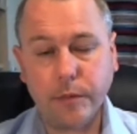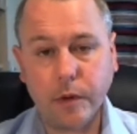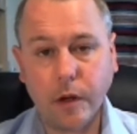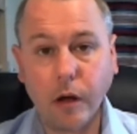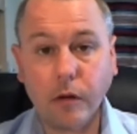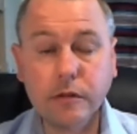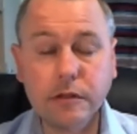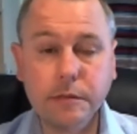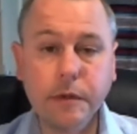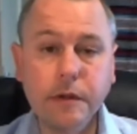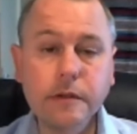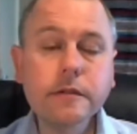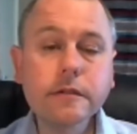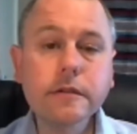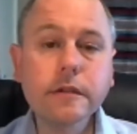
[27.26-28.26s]

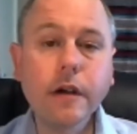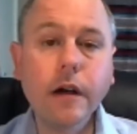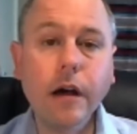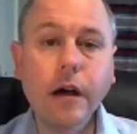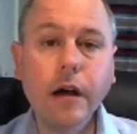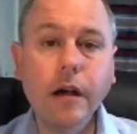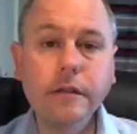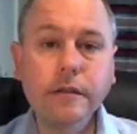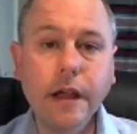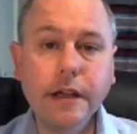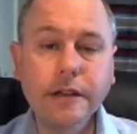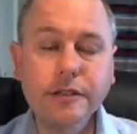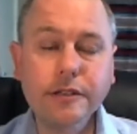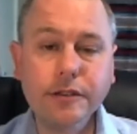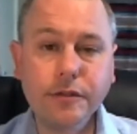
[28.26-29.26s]
ultimate
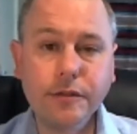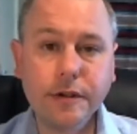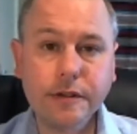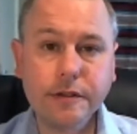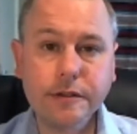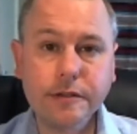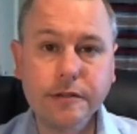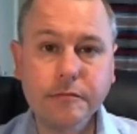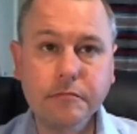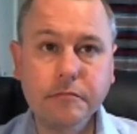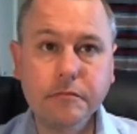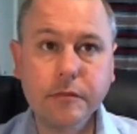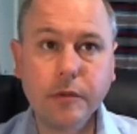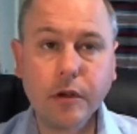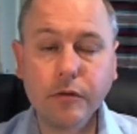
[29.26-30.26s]
nature as
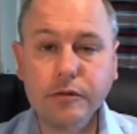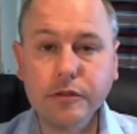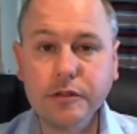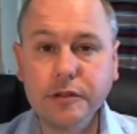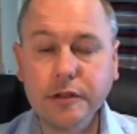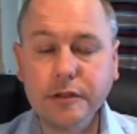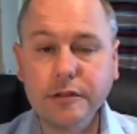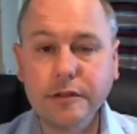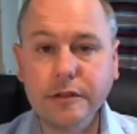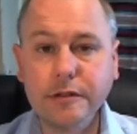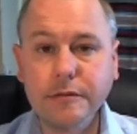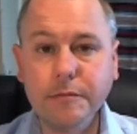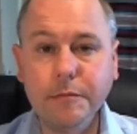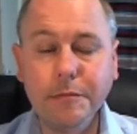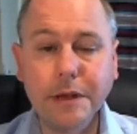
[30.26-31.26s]
consciousness, as
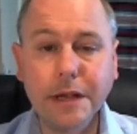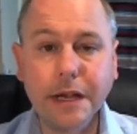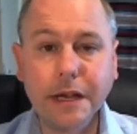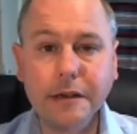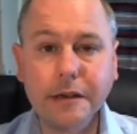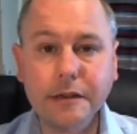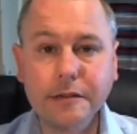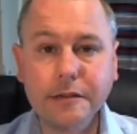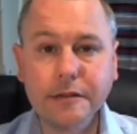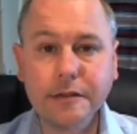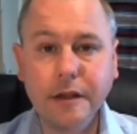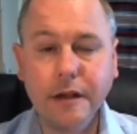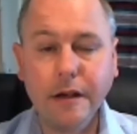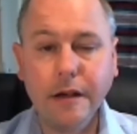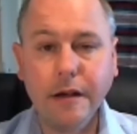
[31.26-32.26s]
beingness,
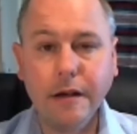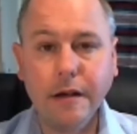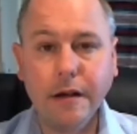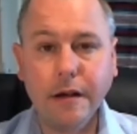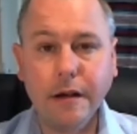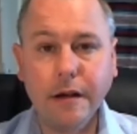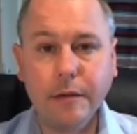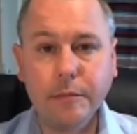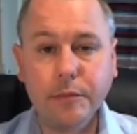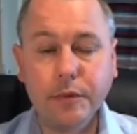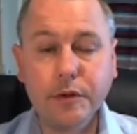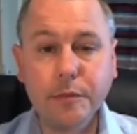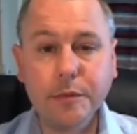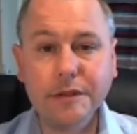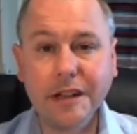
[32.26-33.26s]
pure
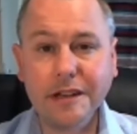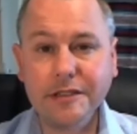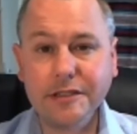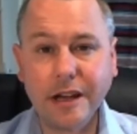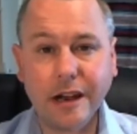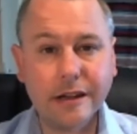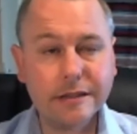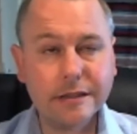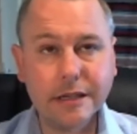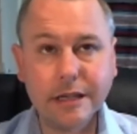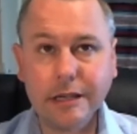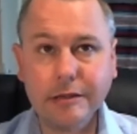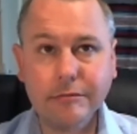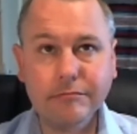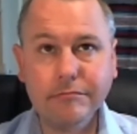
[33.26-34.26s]

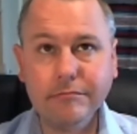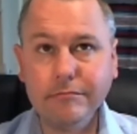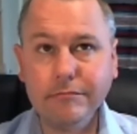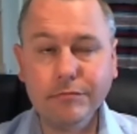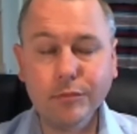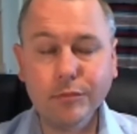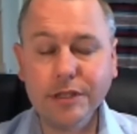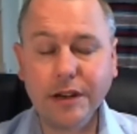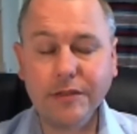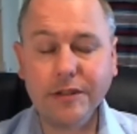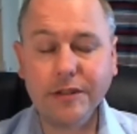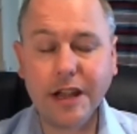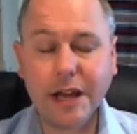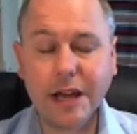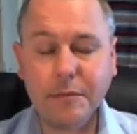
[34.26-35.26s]
potentiality, whichever
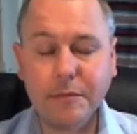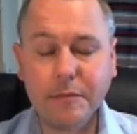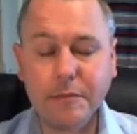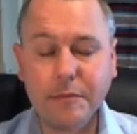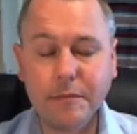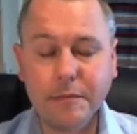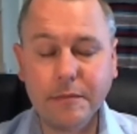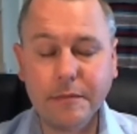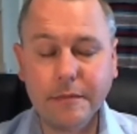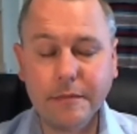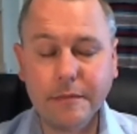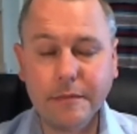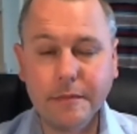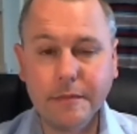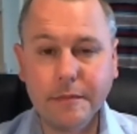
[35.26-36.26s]
name
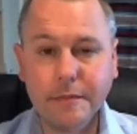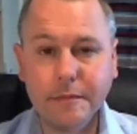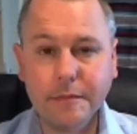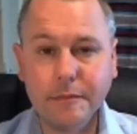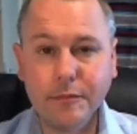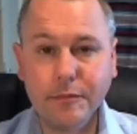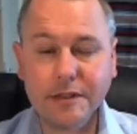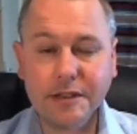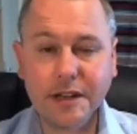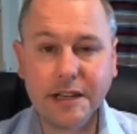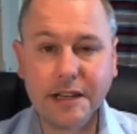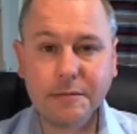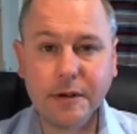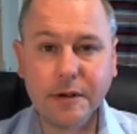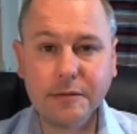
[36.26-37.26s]
resonates
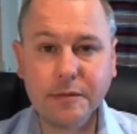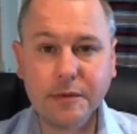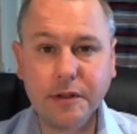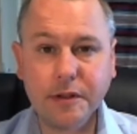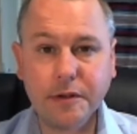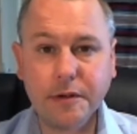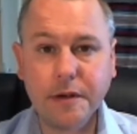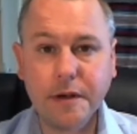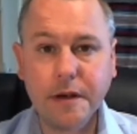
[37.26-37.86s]
most with you.